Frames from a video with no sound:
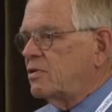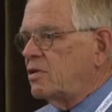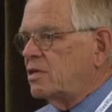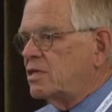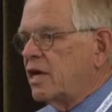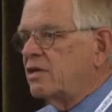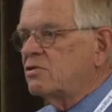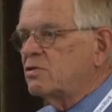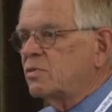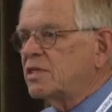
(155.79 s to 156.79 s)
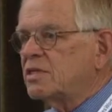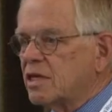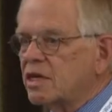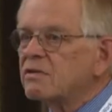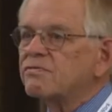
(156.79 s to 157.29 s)
deciding to once
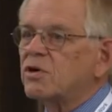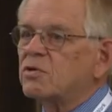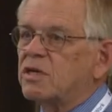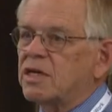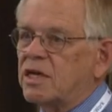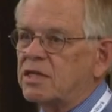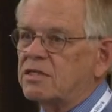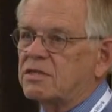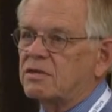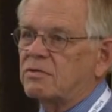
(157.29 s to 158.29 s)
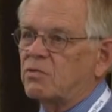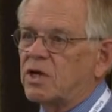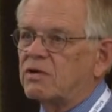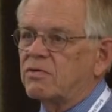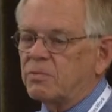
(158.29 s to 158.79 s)
again vote against the
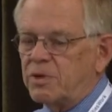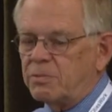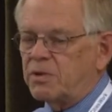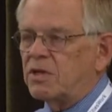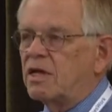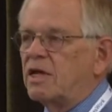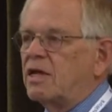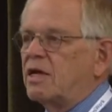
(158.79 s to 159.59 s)
will of the people